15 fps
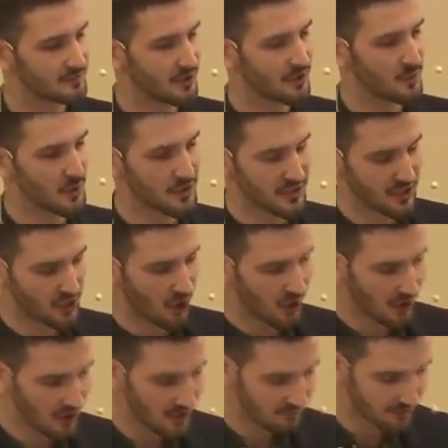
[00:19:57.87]
What does he
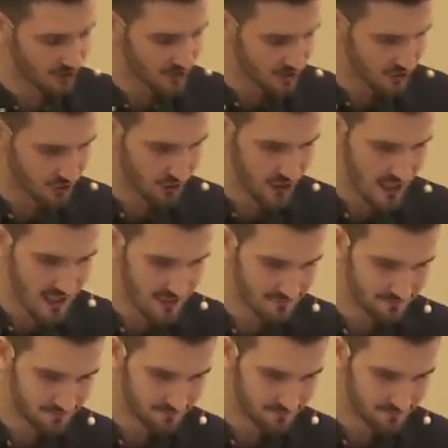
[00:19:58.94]
call it in verse 3?